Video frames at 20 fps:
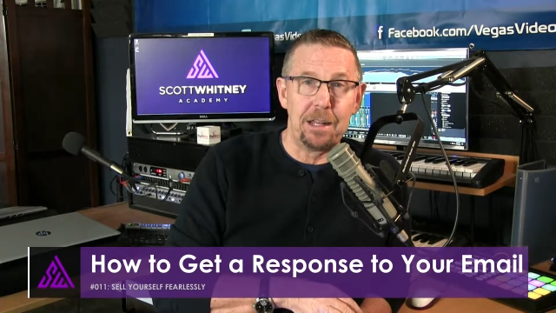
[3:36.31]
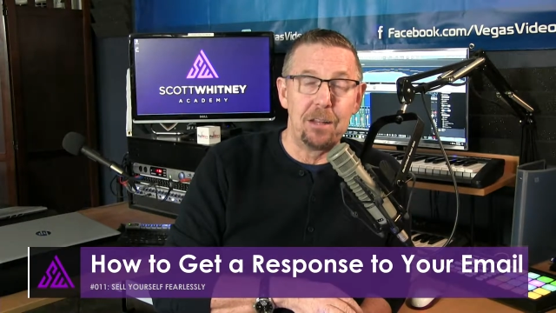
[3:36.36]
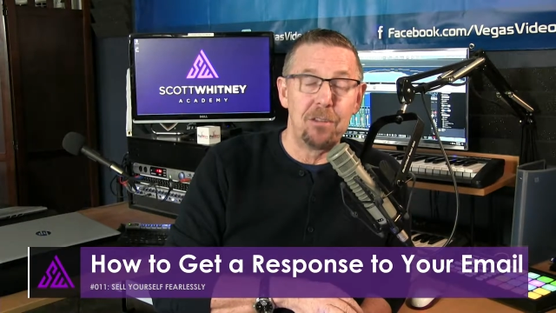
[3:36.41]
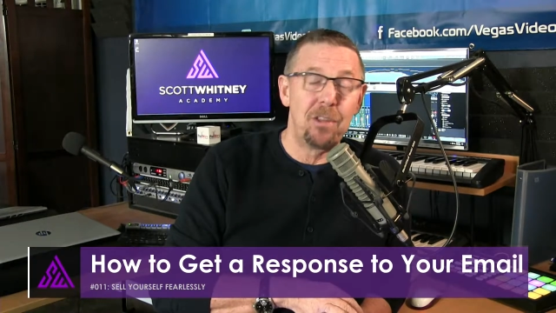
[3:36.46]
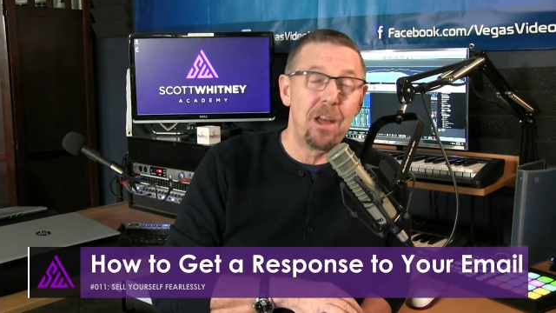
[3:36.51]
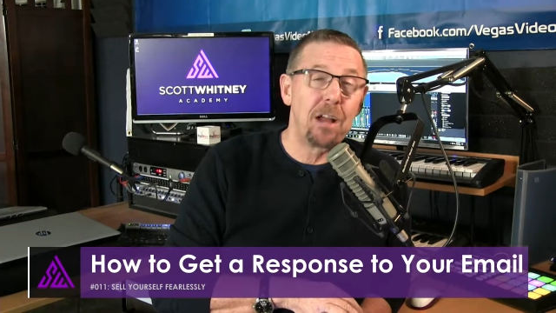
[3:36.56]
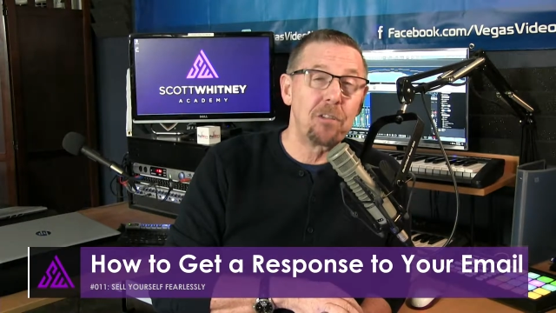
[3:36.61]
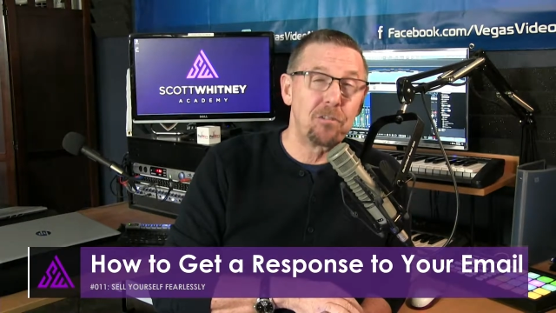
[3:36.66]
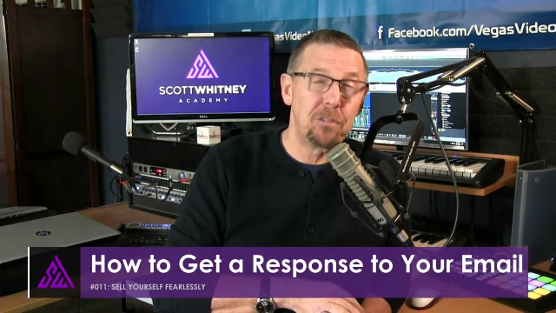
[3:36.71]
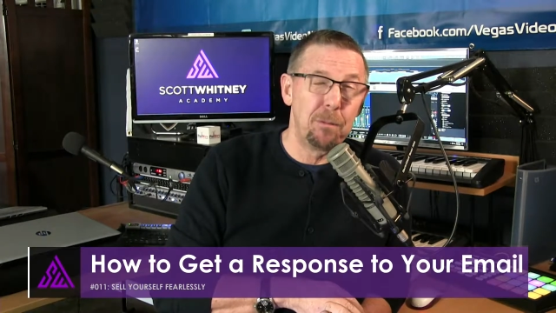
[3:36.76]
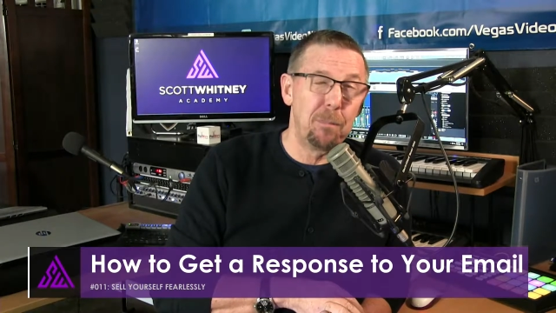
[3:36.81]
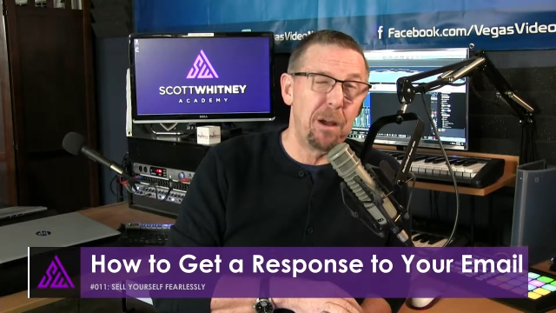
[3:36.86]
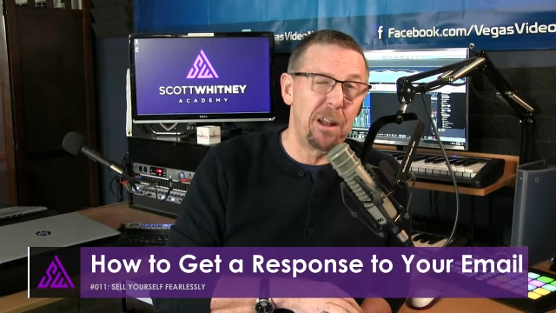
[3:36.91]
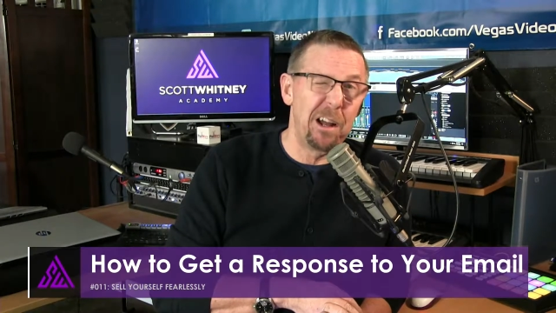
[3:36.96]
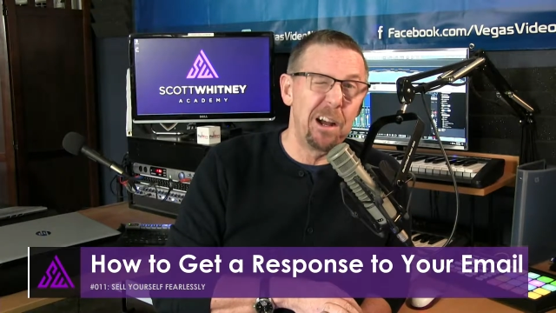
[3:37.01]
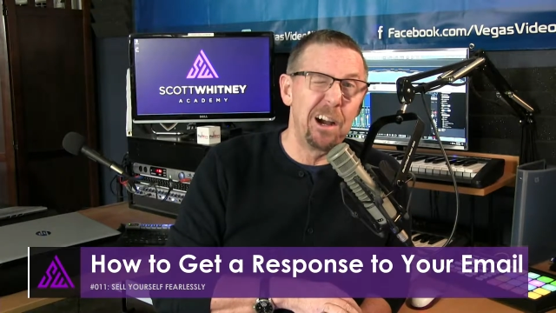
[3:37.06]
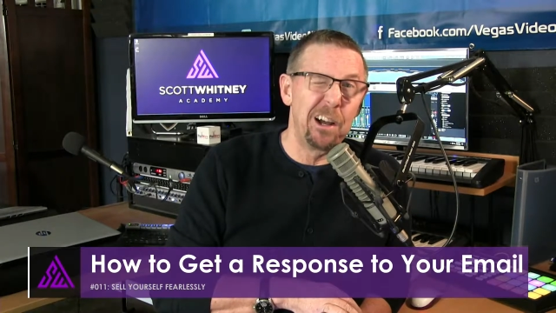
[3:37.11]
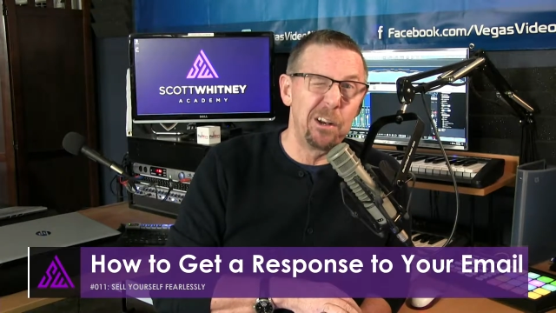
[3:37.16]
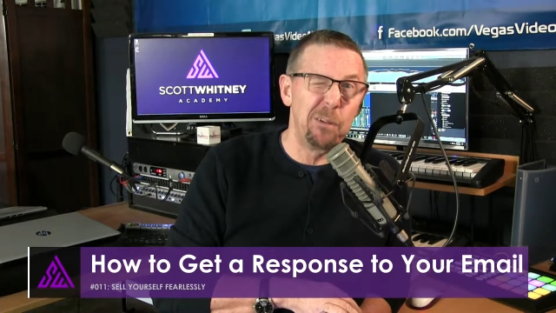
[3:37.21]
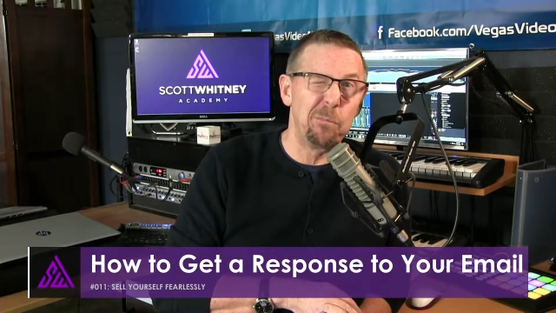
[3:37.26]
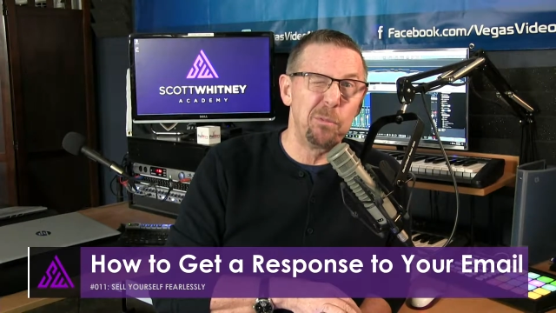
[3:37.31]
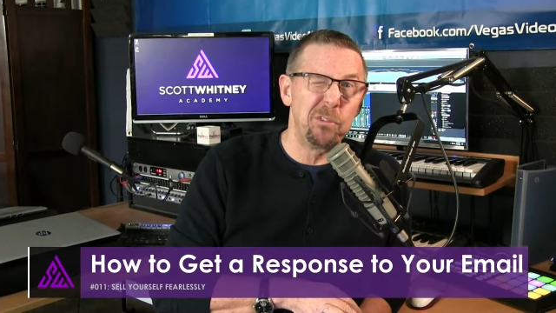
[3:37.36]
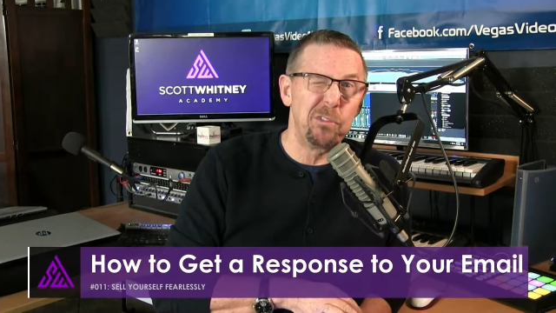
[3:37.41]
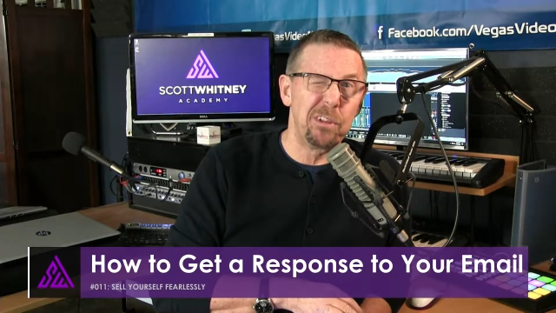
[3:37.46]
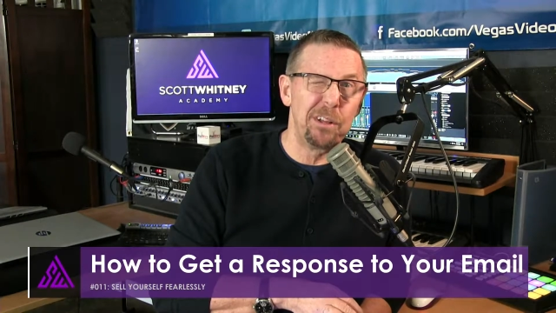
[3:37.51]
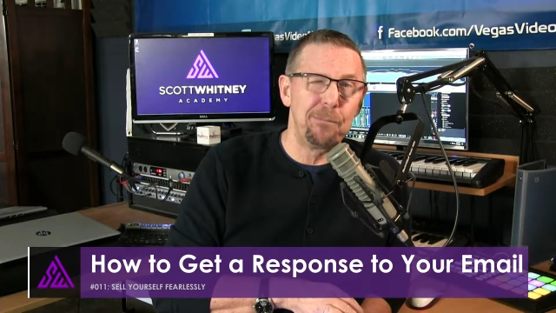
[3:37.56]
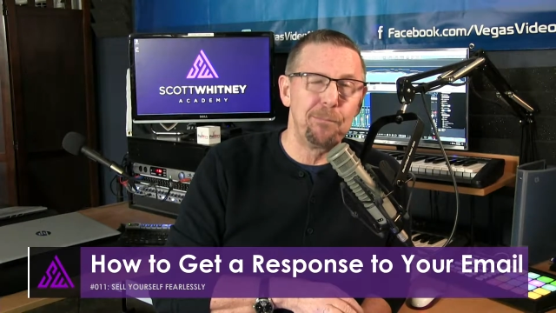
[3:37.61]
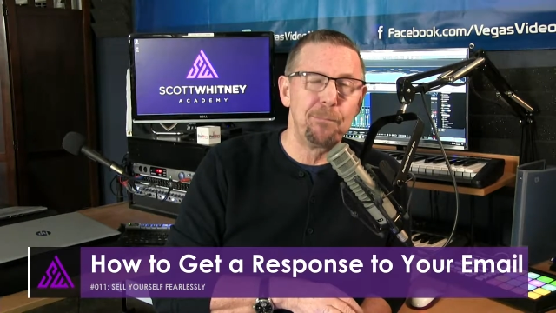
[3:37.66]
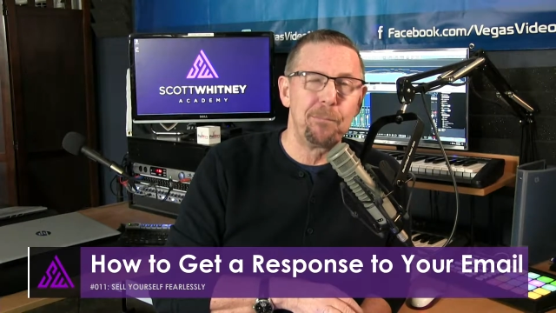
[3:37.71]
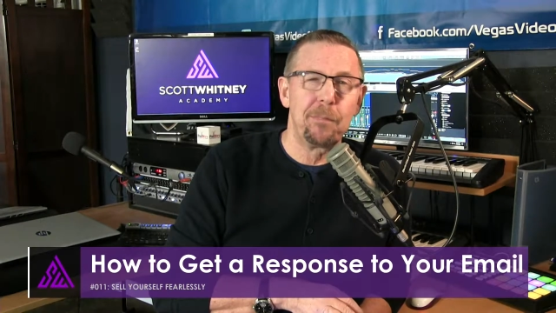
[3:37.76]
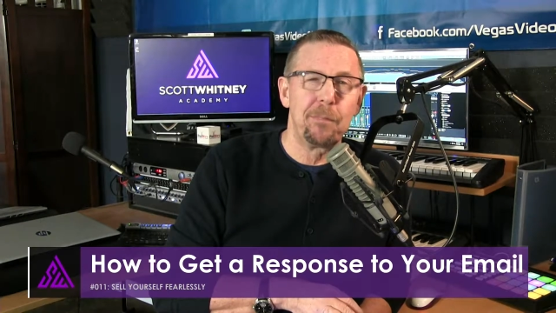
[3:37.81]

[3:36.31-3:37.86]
It's actually about 100%.